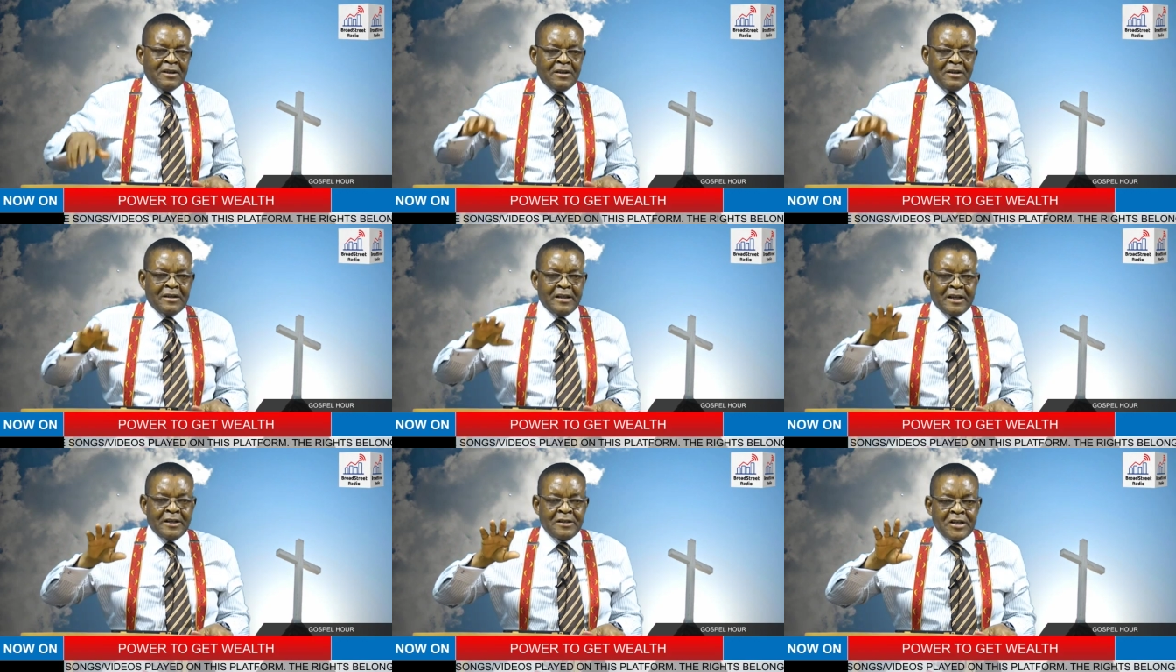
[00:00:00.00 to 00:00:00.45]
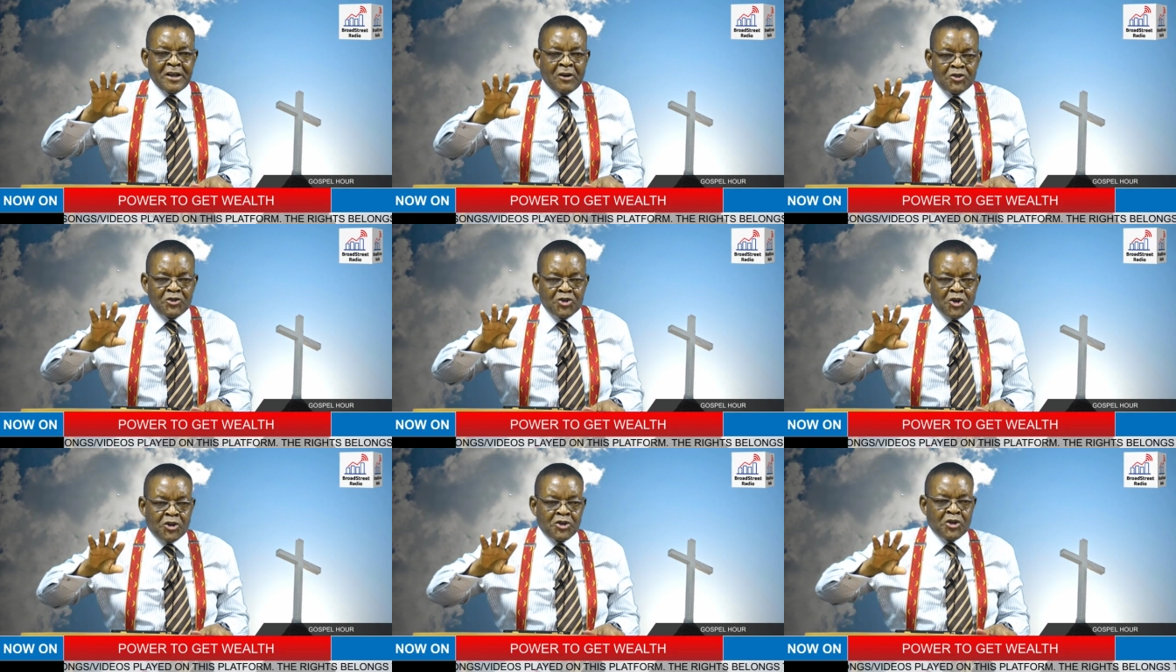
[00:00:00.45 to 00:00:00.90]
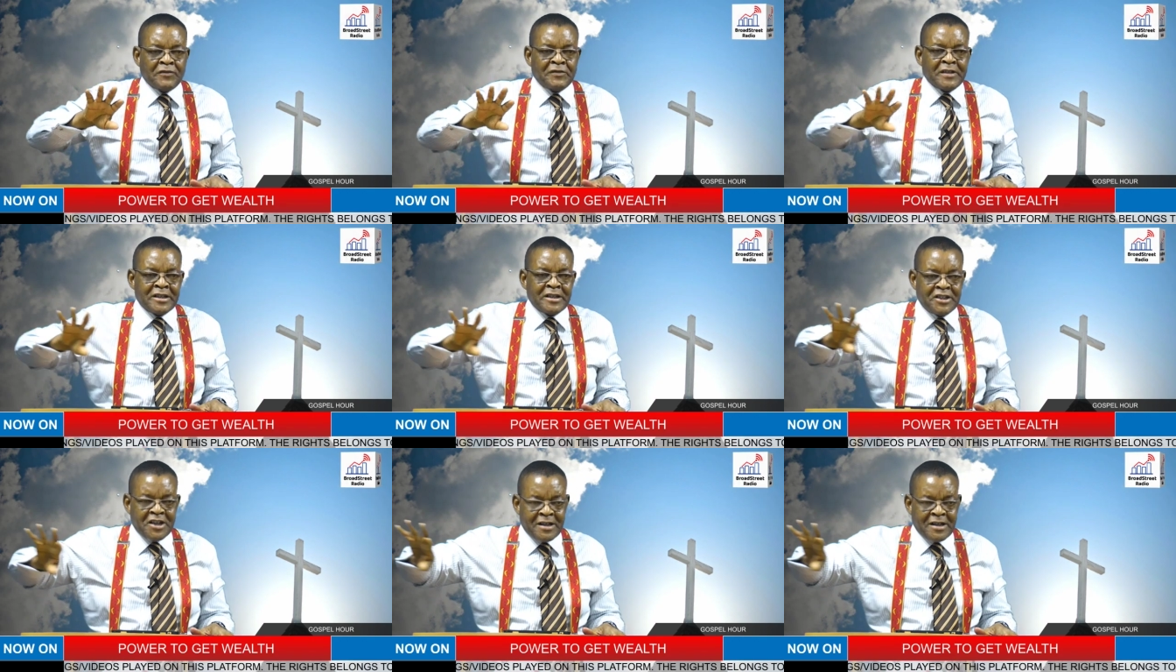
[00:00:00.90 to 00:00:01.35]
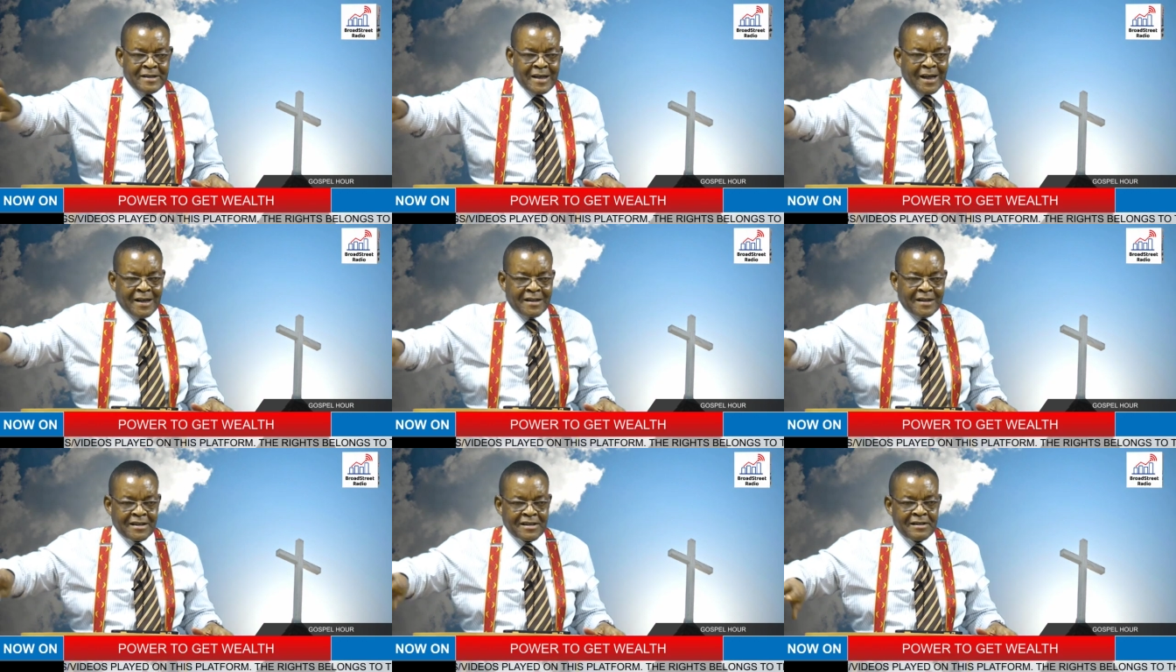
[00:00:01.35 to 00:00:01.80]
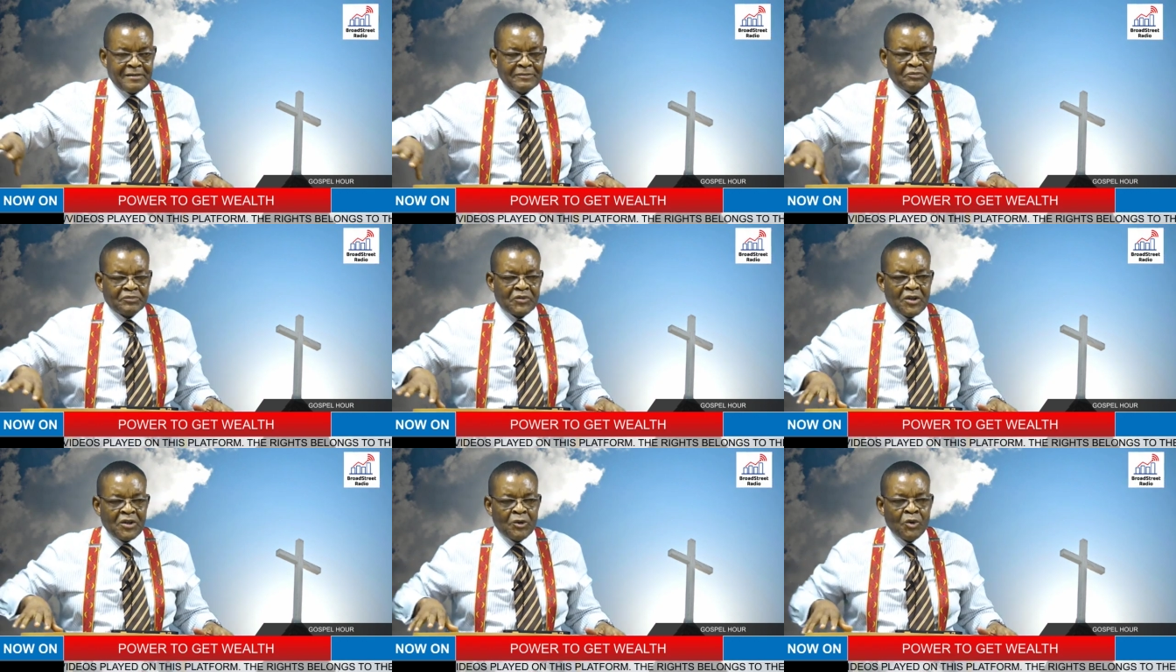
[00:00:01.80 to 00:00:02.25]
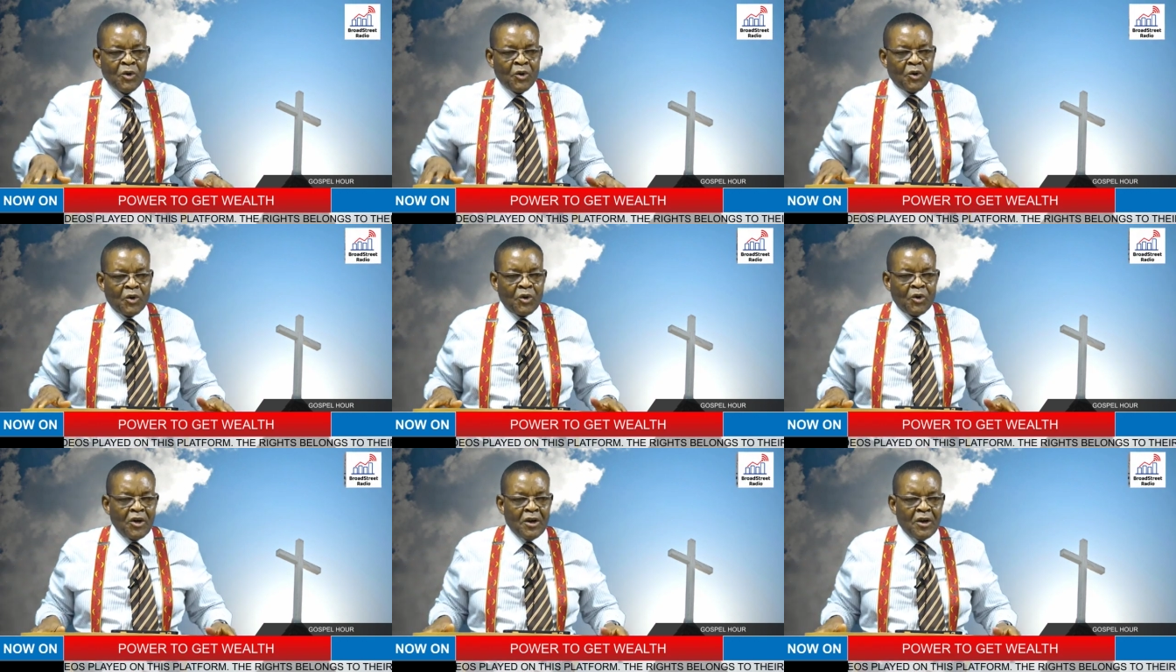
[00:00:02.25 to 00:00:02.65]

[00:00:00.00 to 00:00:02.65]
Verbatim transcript: the church of the Gentiles, look,